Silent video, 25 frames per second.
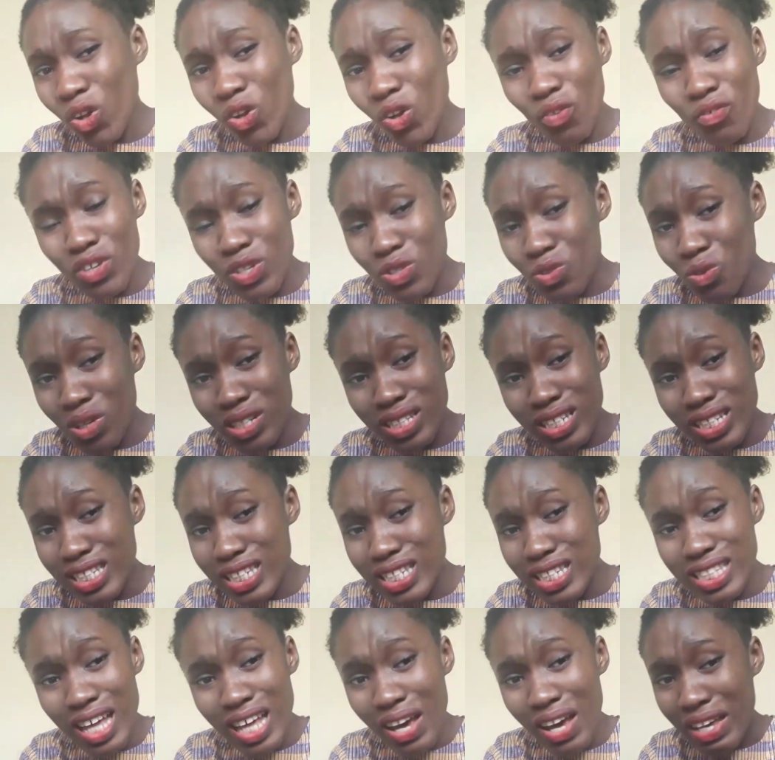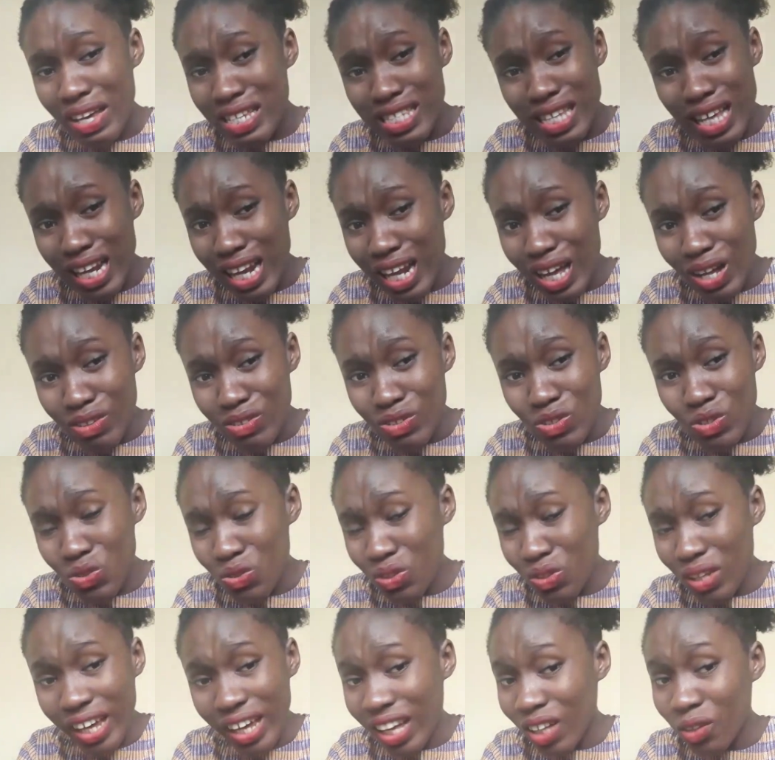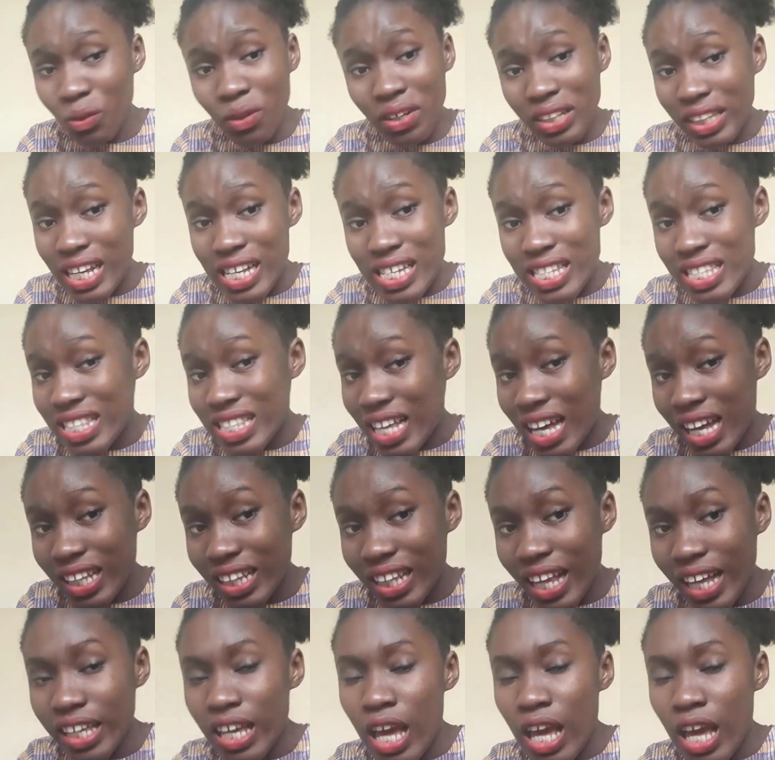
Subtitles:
All of a sudden, she's not a sellout. Like, I don't understand.